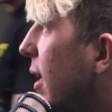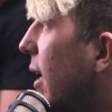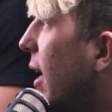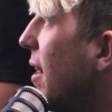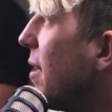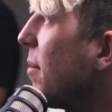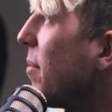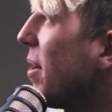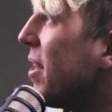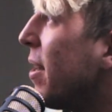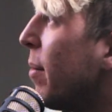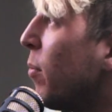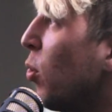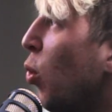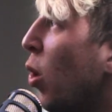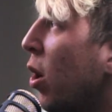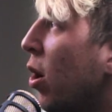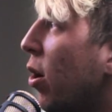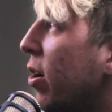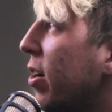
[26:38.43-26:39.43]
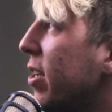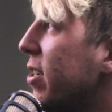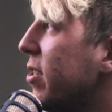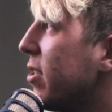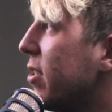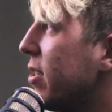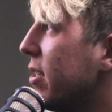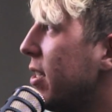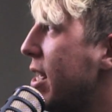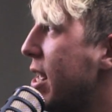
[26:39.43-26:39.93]
think my number one
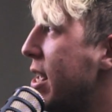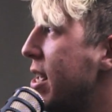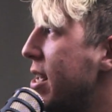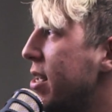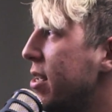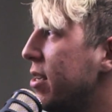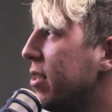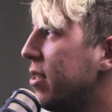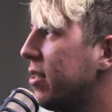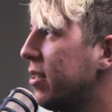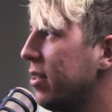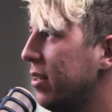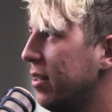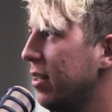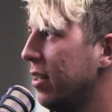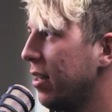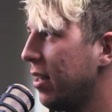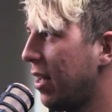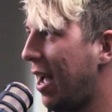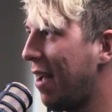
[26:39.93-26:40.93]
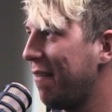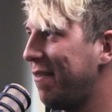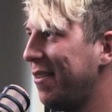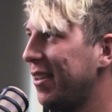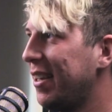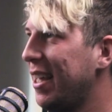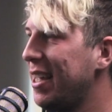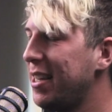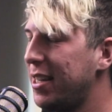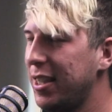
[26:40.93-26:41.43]
artist is, I feel
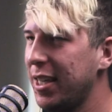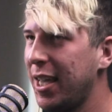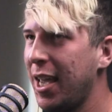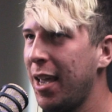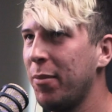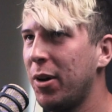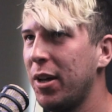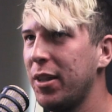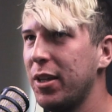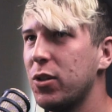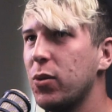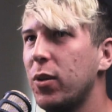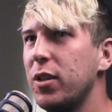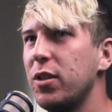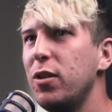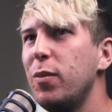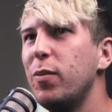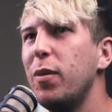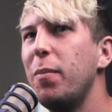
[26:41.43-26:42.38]
late to the game on this one too, but